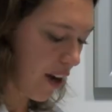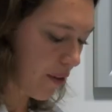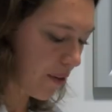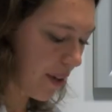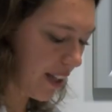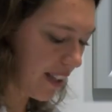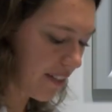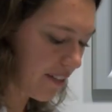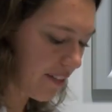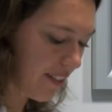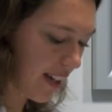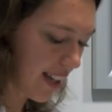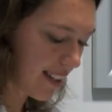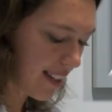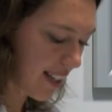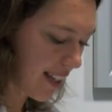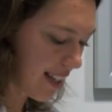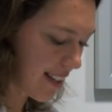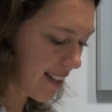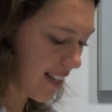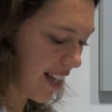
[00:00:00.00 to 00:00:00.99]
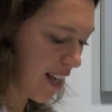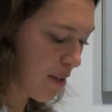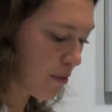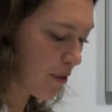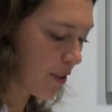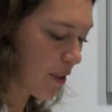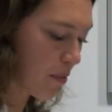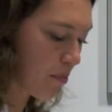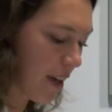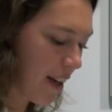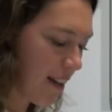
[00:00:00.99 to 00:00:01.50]
While Infante has
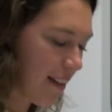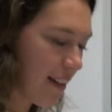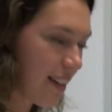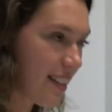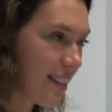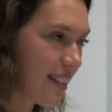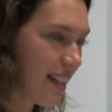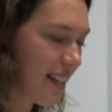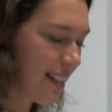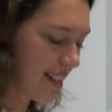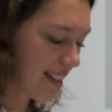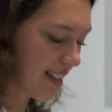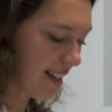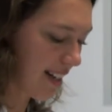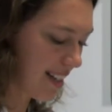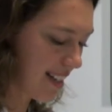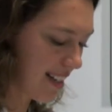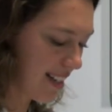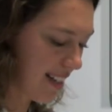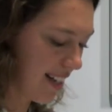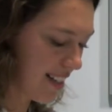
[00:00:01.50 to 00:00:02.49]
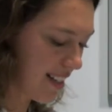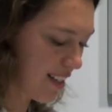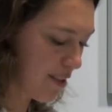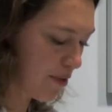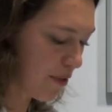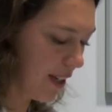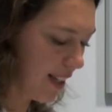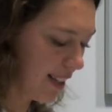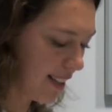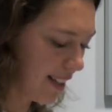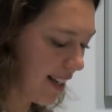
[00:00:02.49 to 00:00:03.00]
labelled the period since
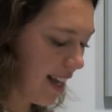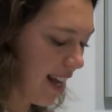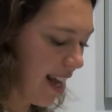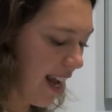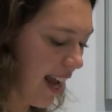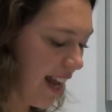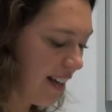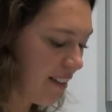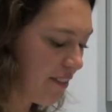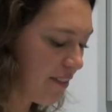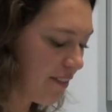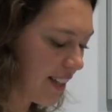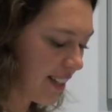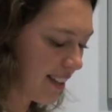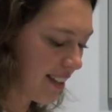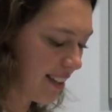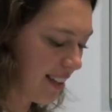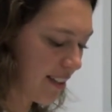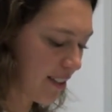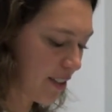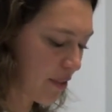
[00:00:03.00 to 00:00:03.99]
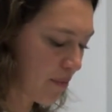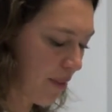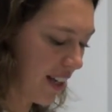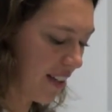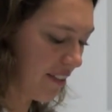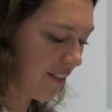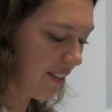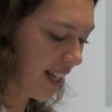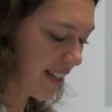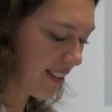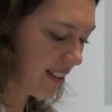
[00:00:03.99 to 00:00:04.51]
1981 el fin de los
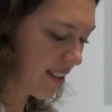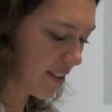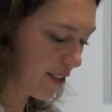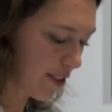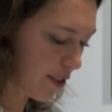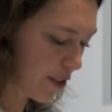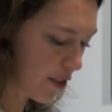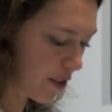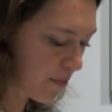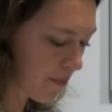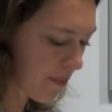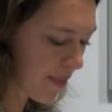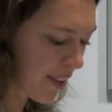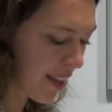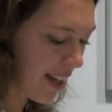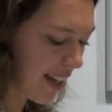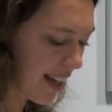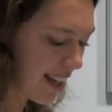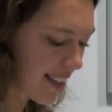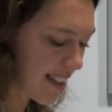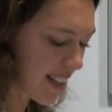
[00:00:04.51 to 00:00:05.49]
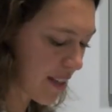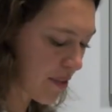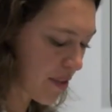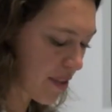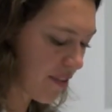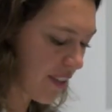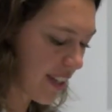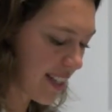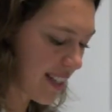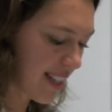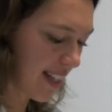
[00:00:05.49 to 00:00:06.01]
manifiestos, it seems
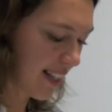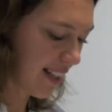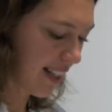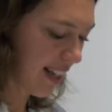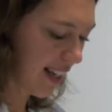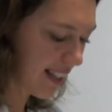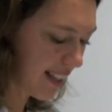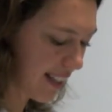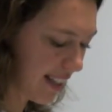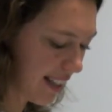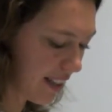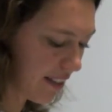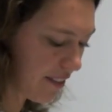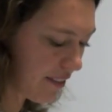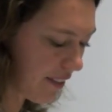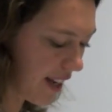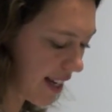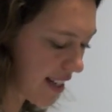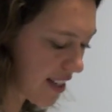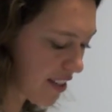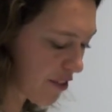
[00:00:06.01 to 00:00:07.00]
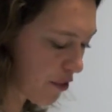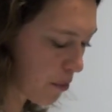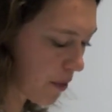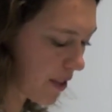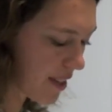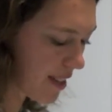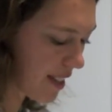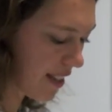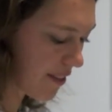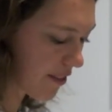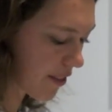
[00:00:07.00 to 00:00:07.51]
fitting that, in the face of a
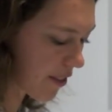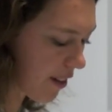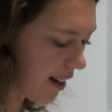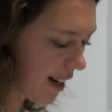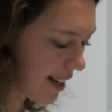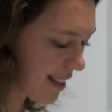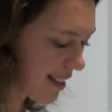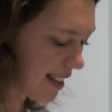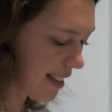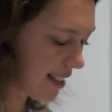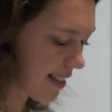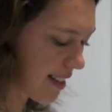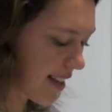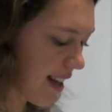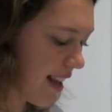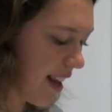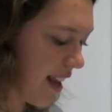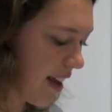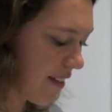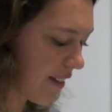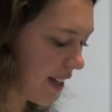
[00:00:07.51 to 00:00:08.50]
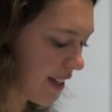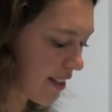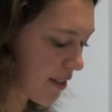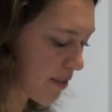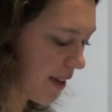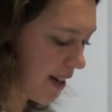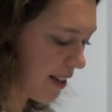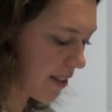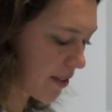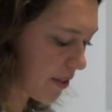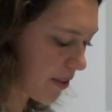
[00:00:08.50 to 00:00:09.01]
perceived crisis,
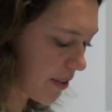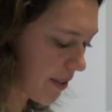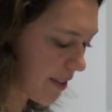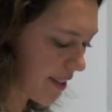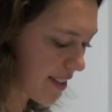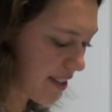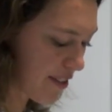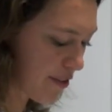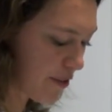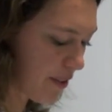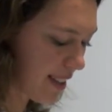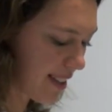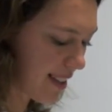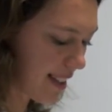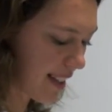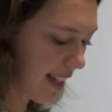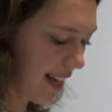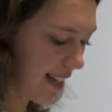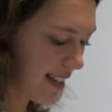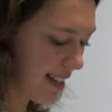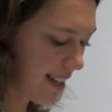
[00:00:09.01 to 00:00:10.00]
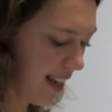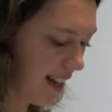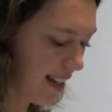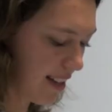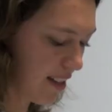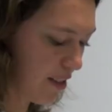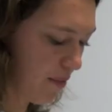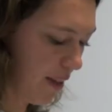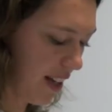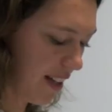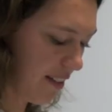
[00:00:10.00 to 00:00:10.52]
Venezuelan authors have once again turned
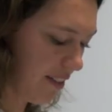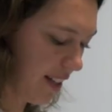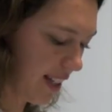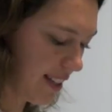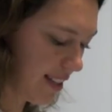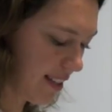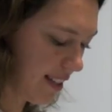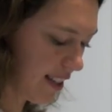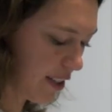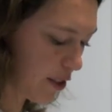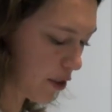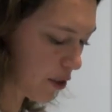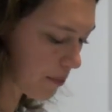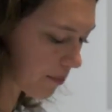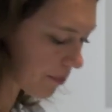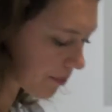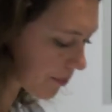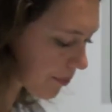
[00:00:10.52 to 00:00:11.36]
to manifestos.